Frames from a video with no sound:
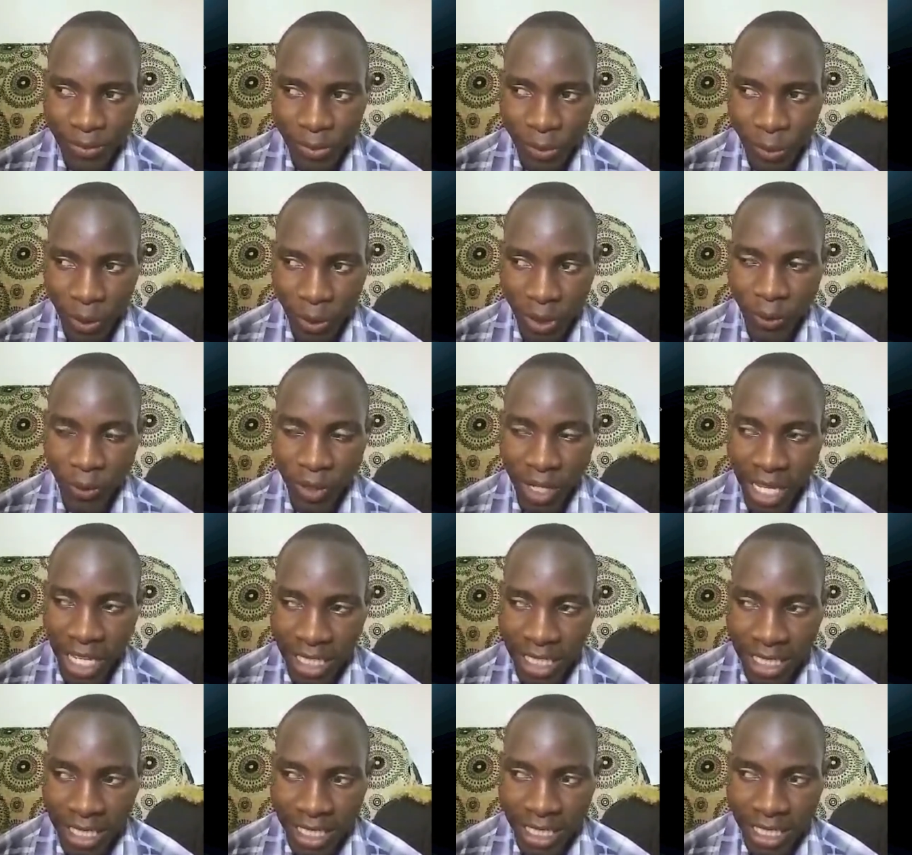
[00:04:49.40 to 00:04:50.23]
when we
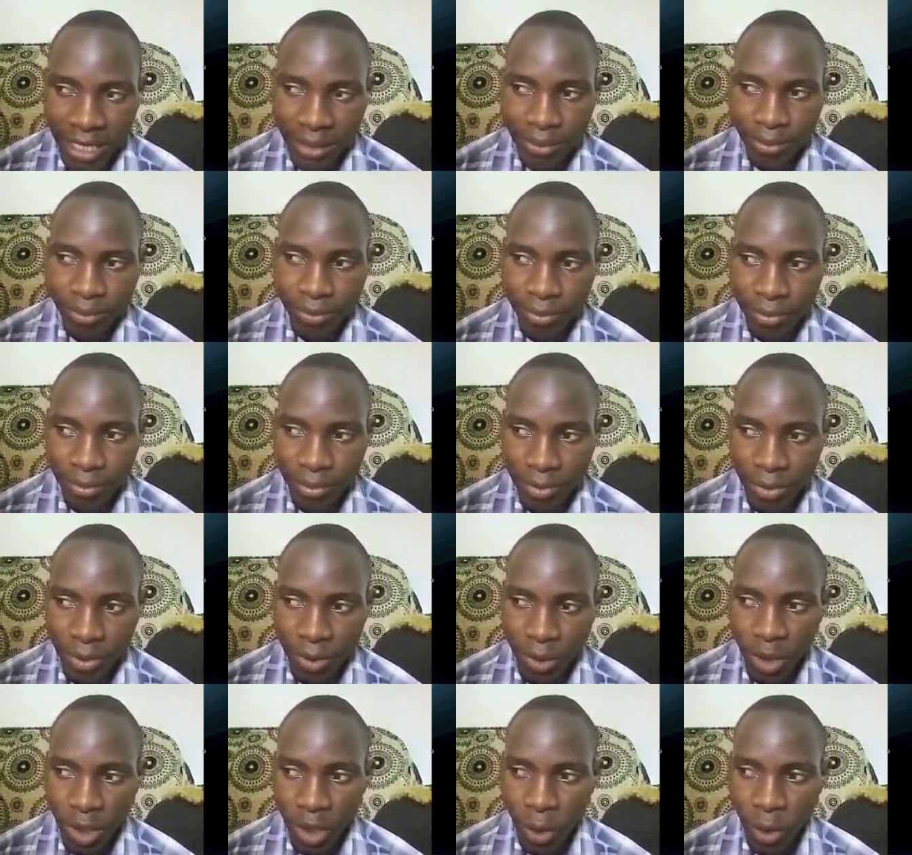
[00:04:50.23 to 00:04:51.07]
get them,
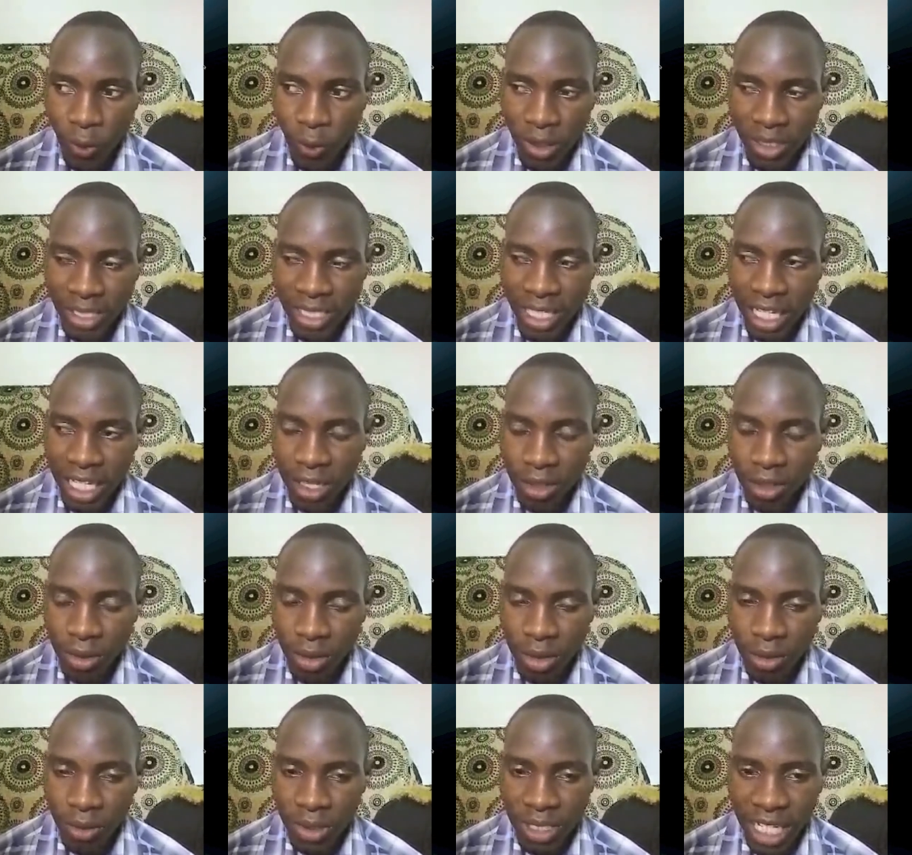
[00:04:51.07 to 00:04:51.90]
we take, the,
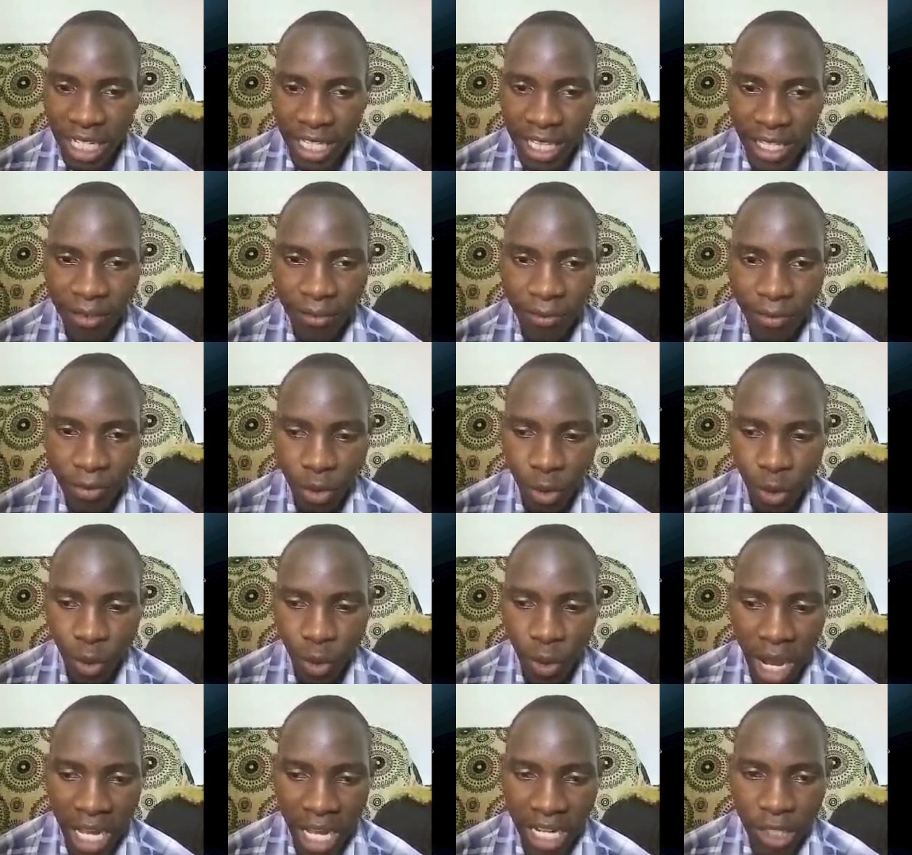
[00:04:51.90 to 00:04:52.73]
we take them
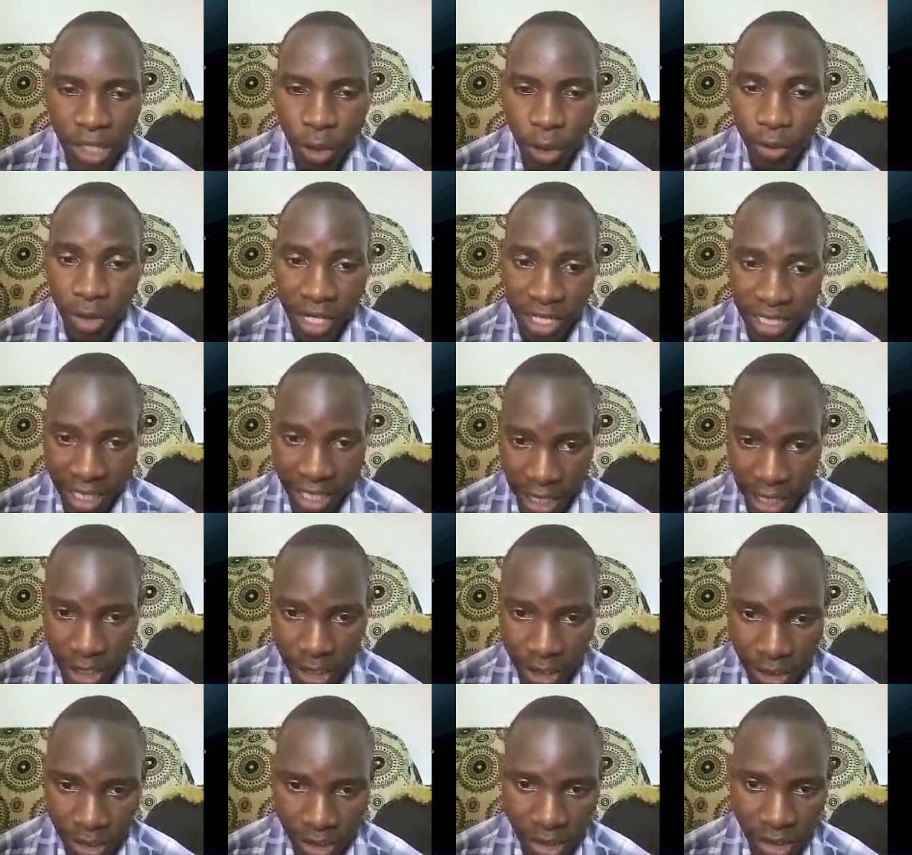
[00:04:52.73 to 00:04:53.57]
through an
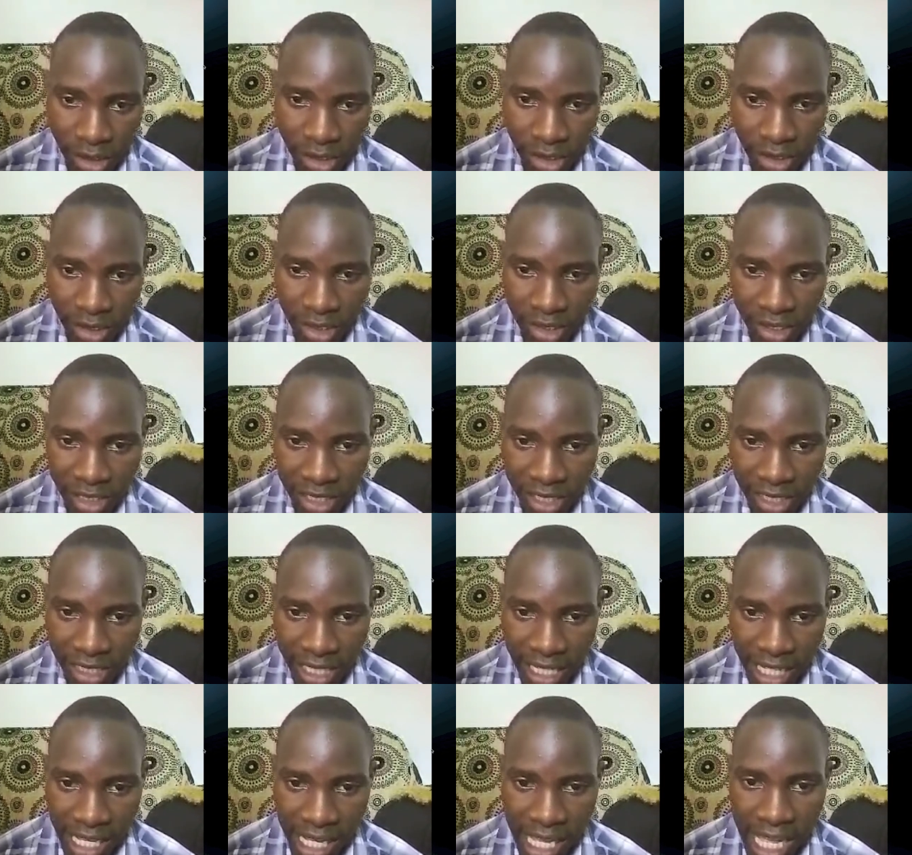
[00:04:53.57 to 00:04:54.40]
orientation,
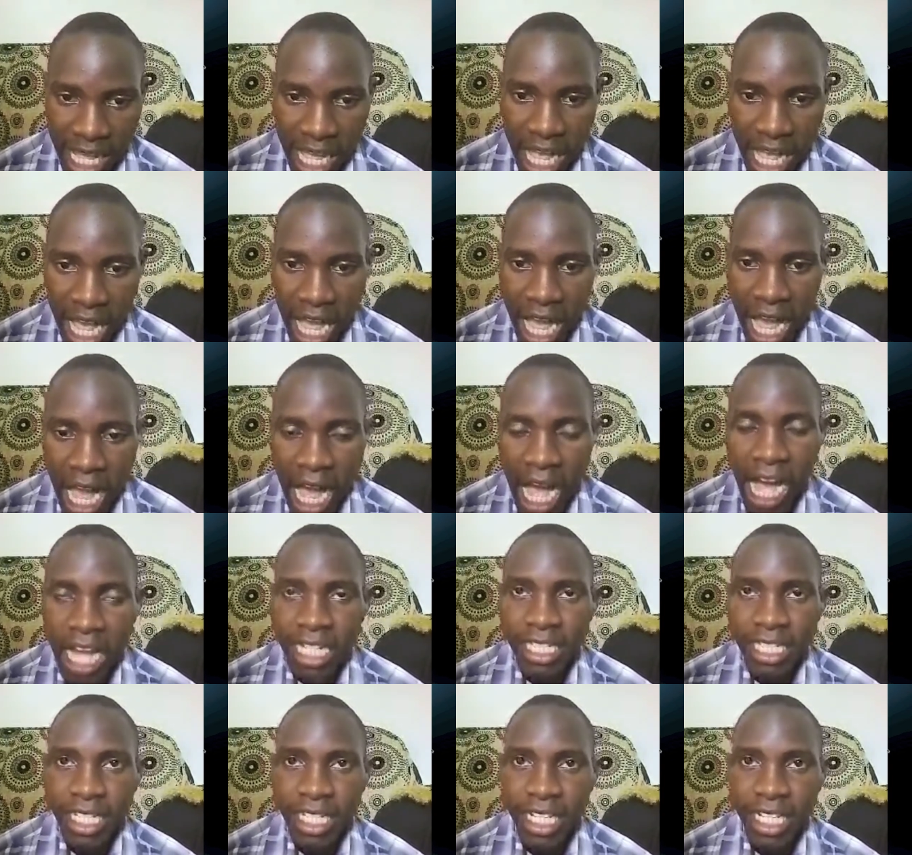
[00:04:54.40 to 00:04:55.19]
and